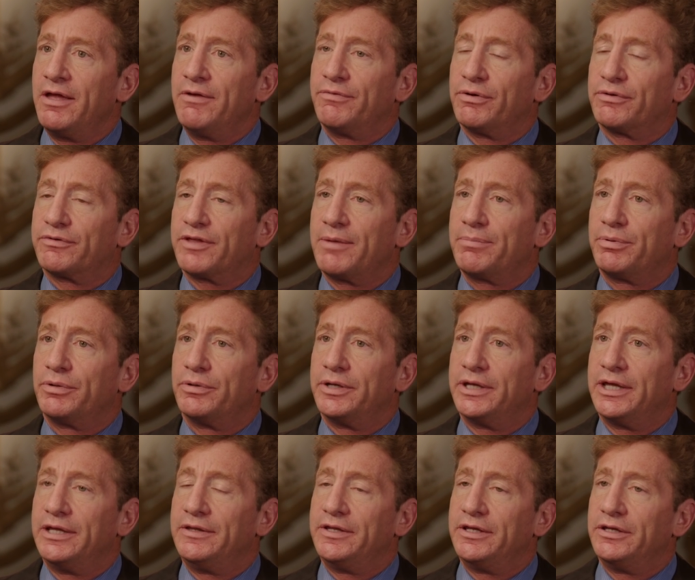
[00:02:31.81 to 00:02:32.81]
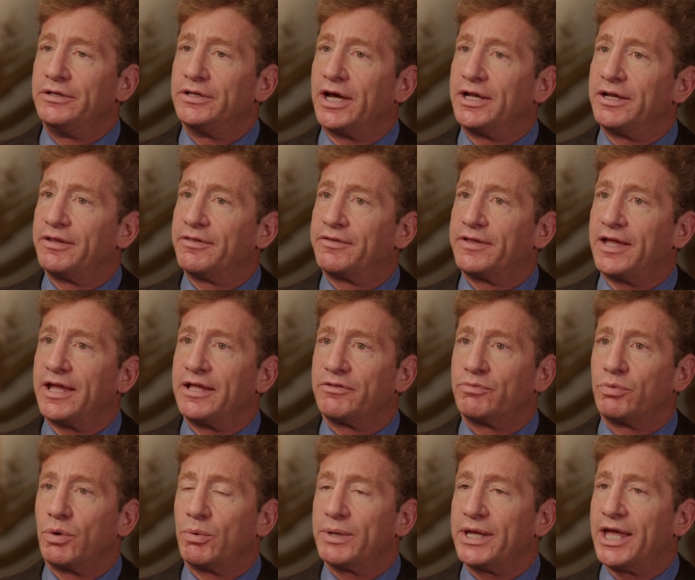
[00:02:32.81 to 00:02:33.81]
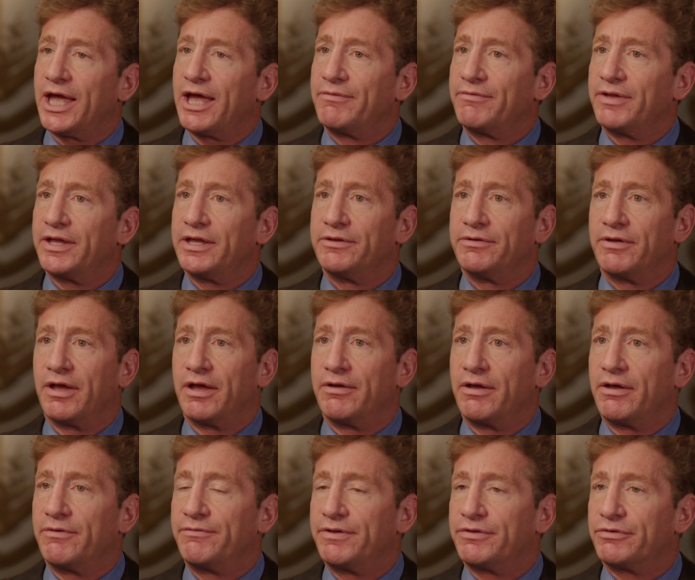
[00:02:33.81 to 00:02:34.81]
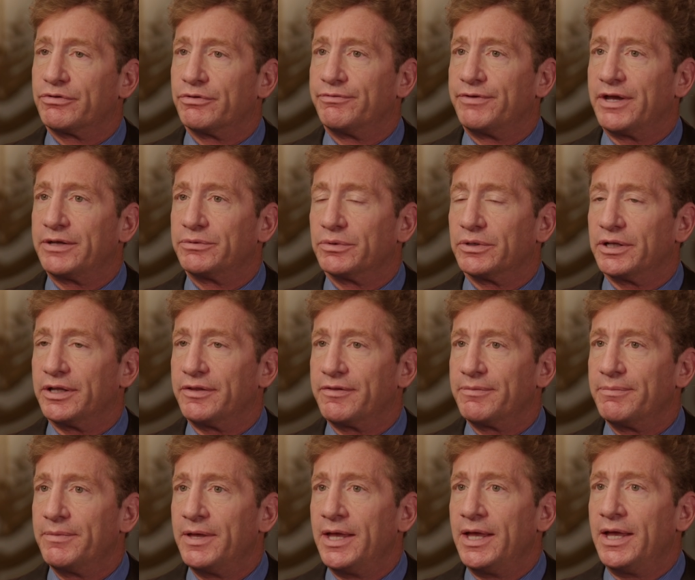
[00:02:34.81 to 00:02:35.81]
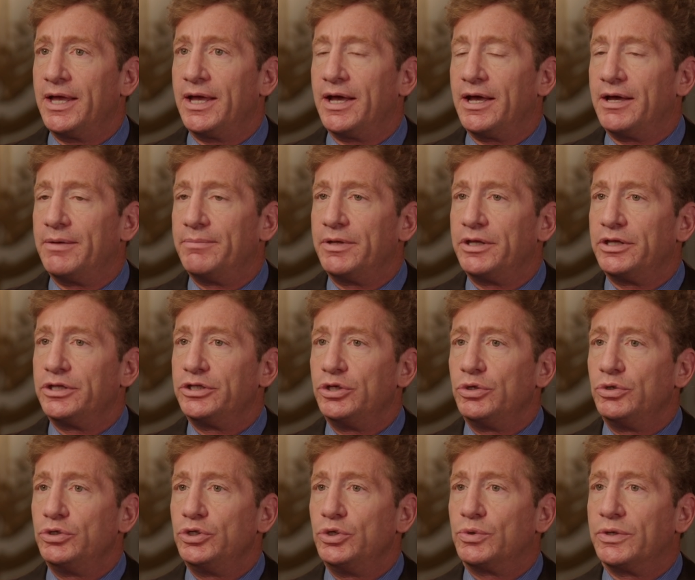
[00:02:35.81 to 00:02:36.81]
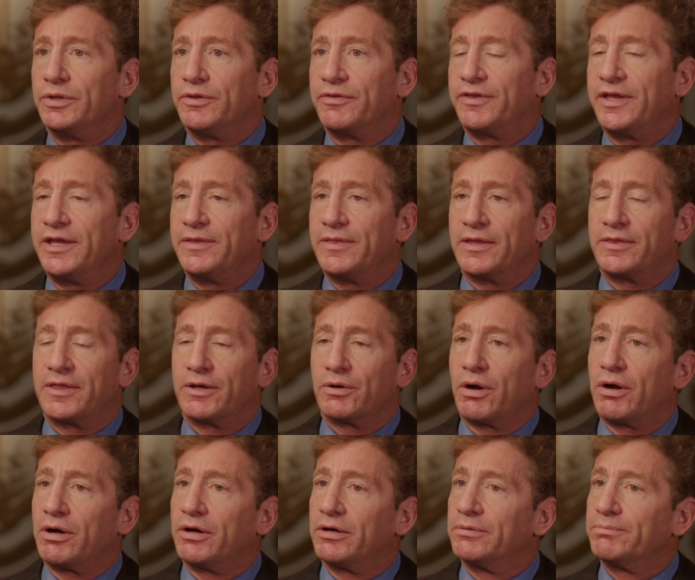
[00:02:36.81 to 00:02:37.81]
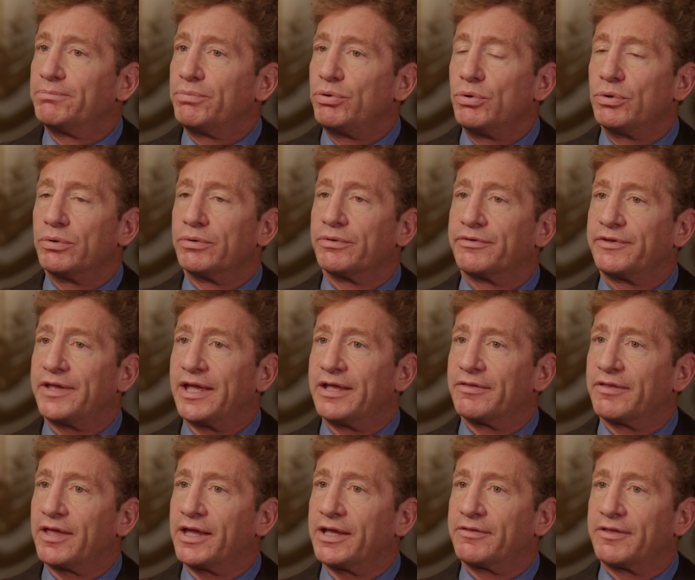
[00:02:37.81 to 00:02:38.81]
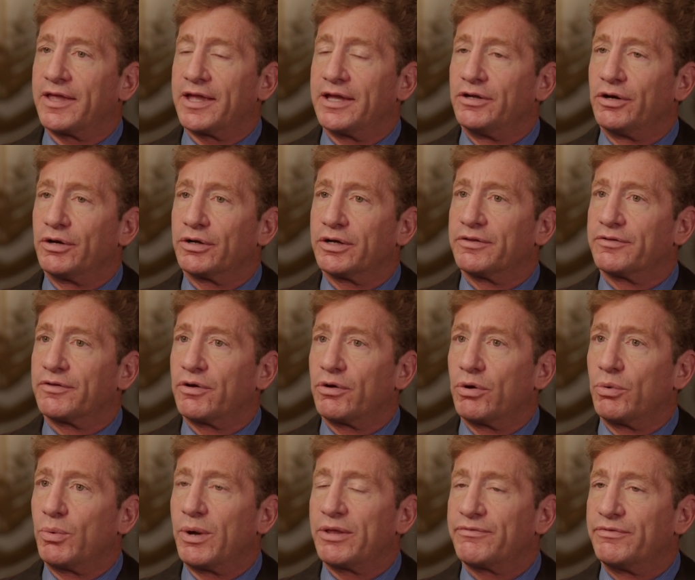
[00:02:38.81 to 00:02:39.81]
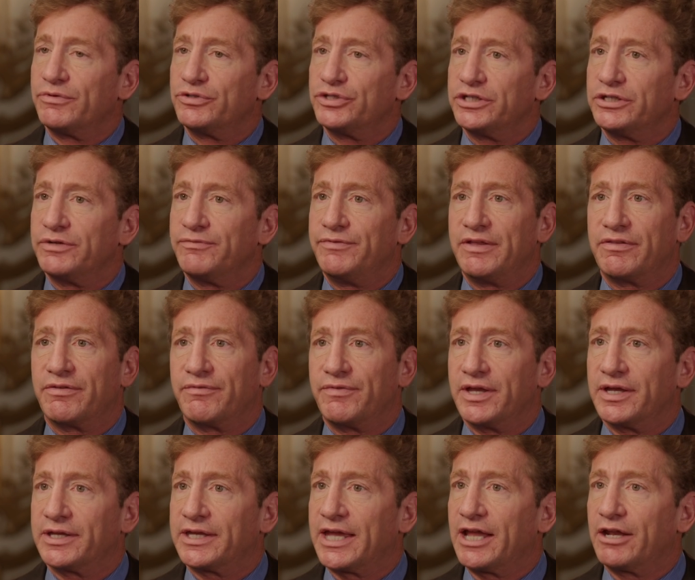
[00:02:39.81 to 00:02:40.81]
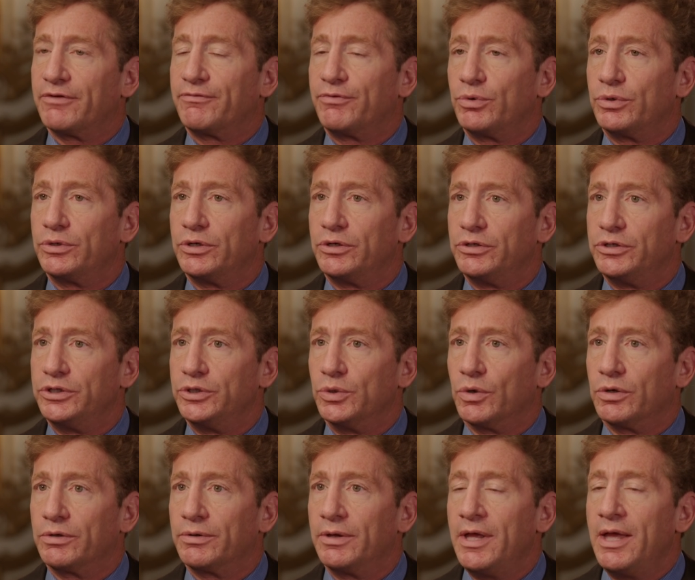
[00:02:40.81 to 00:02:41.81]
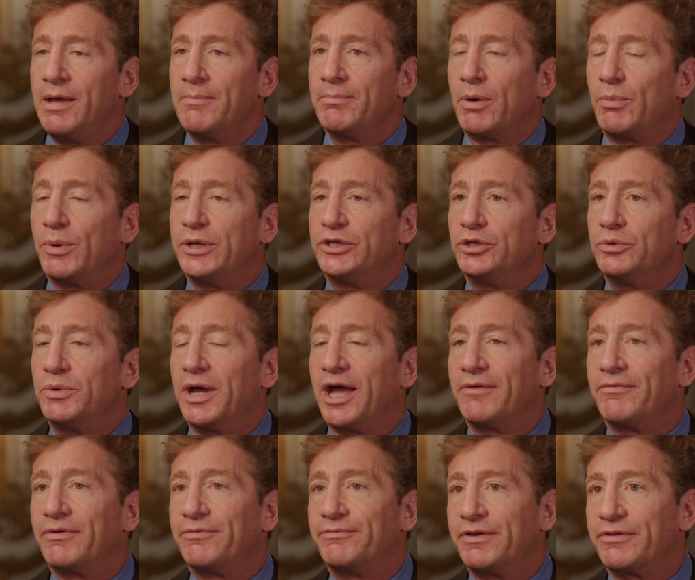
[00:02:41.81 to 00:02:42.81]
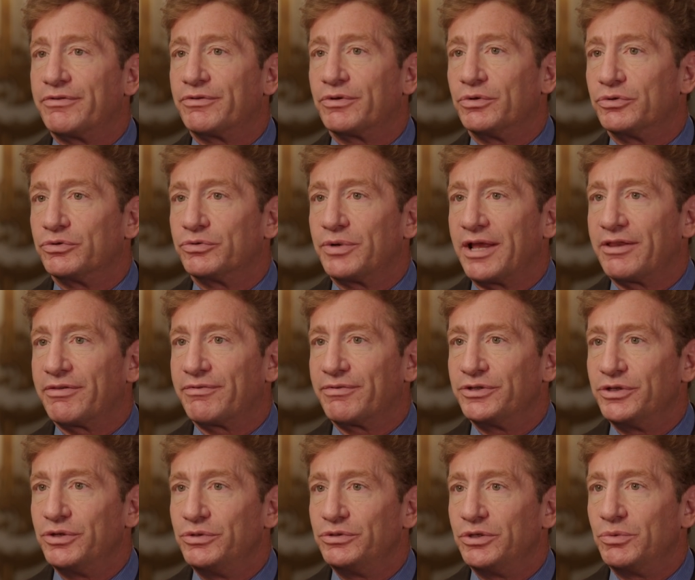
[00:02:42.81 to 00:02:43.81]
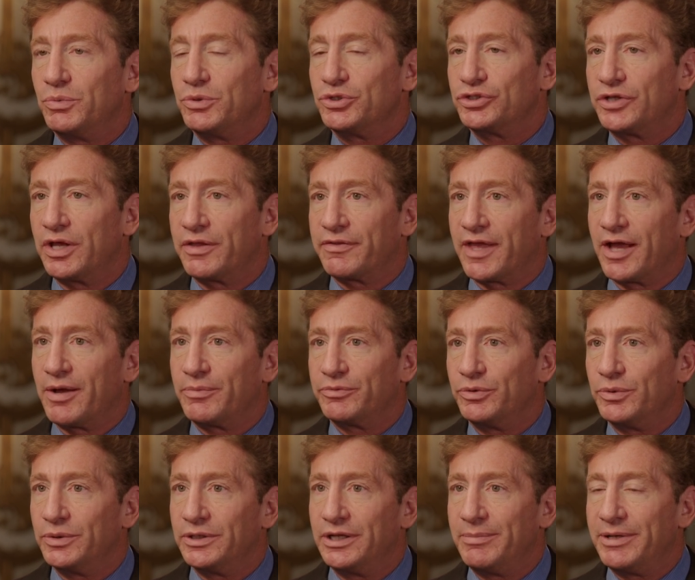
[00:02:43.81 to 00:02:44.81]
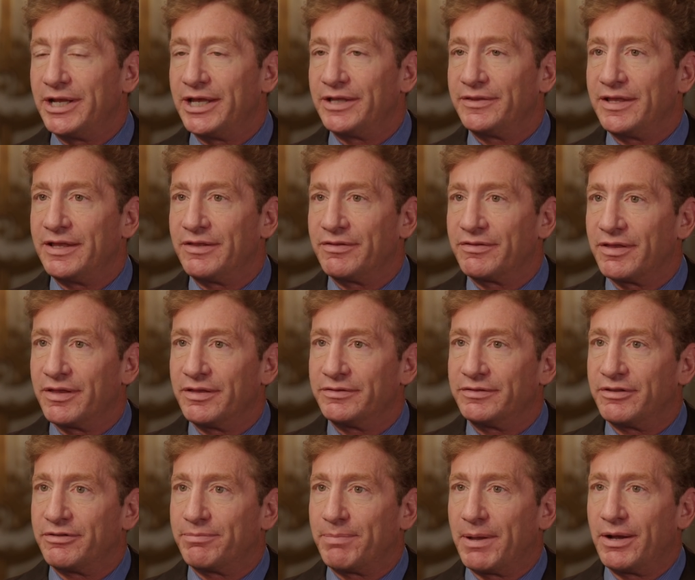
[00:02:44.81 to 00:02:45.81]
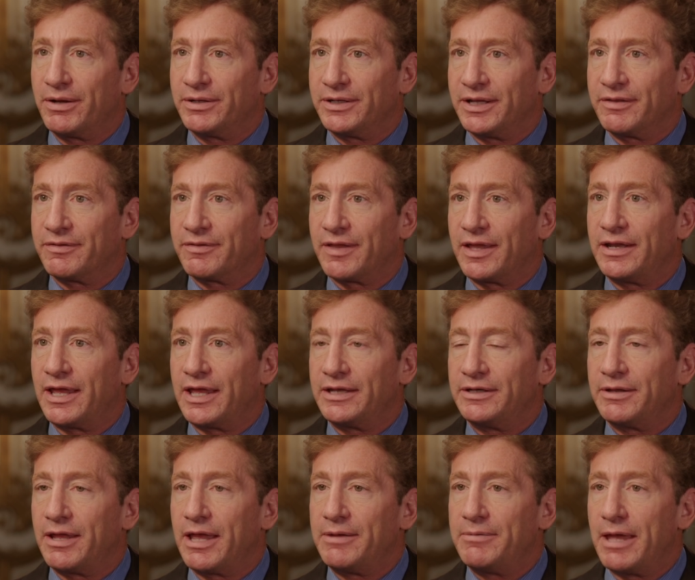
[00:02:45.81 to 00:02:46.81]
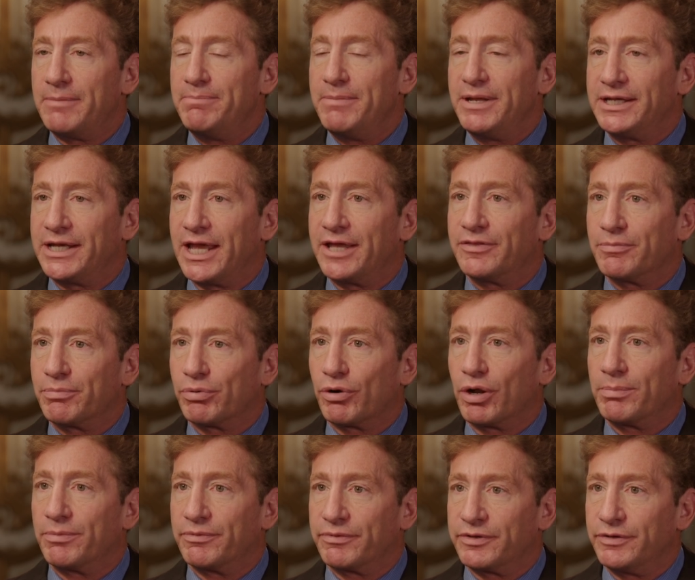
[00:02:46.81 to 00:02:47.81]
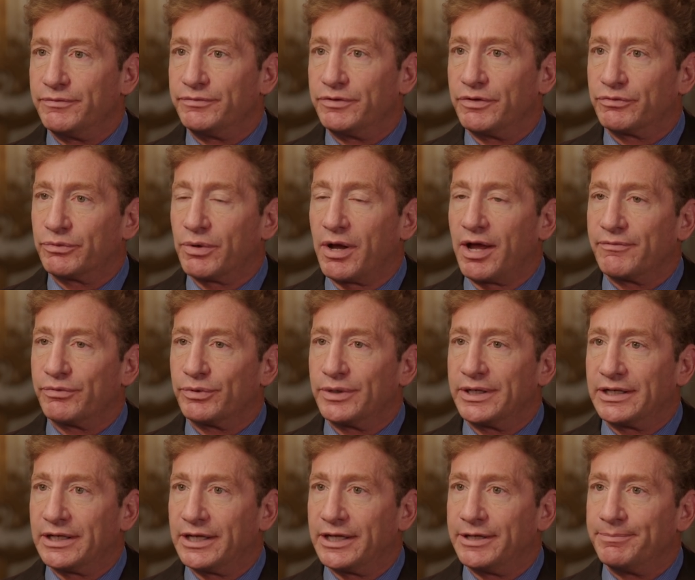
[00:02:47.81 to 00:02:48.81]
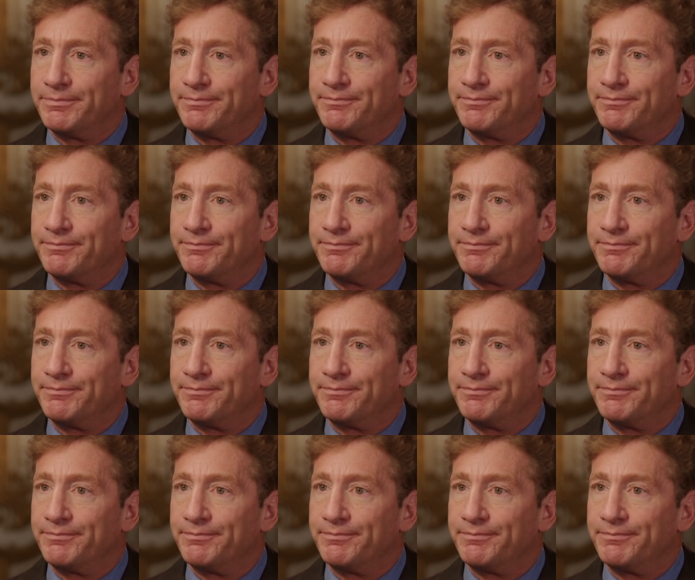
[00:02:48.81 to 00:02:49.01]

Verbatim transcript: For example, in the United States, where we have a, a fiscal federalism, um, you, you can see that there are poorer states, like say in Arkansas or West Virginia, vis-a-vis California and New York, but we do have a fiscal transfer union, which does help to eliminate these uh, disparities and, and, and, and mitigate the problems you've described for Italy.